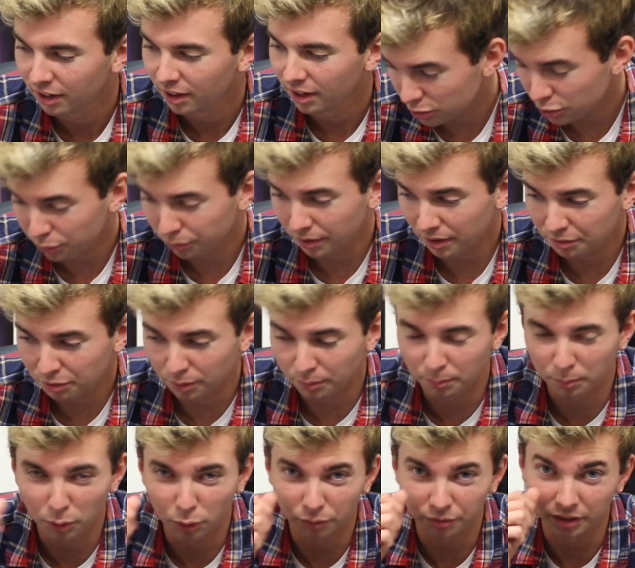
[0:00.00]
What's your
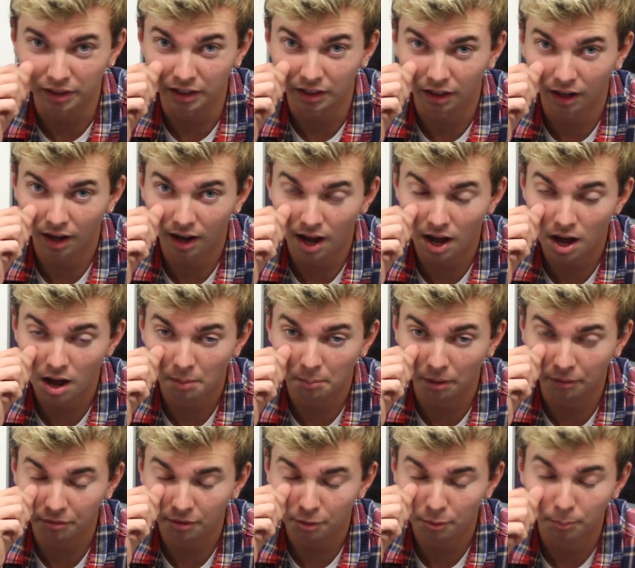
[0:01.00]
favorite movie?
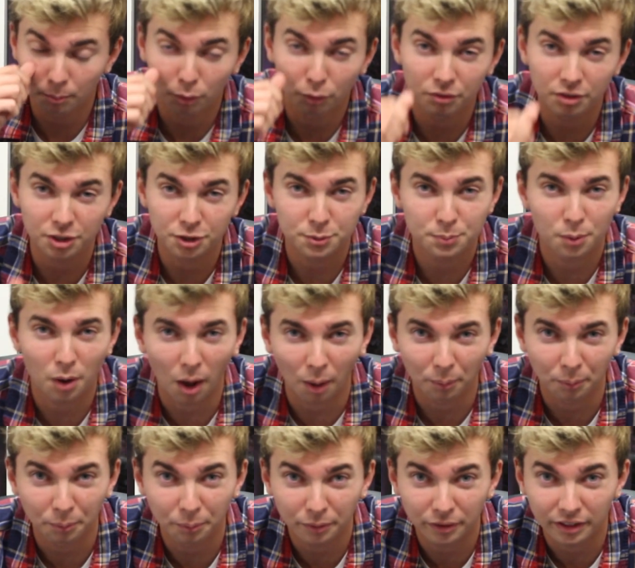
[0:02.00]
My favorite movie is
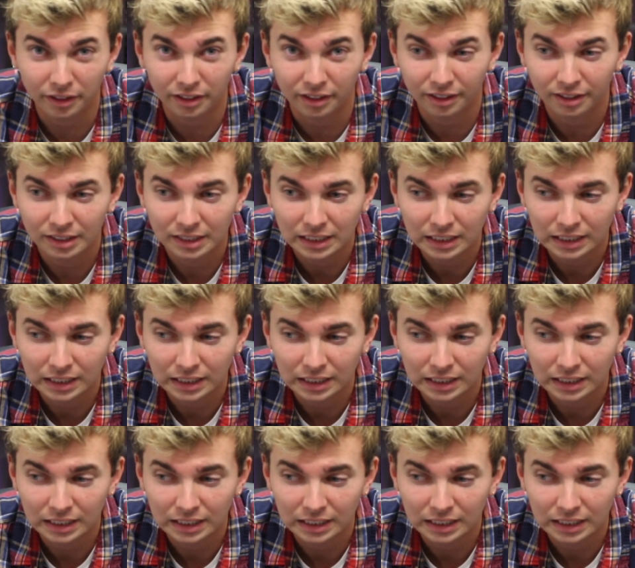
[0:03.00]
probably,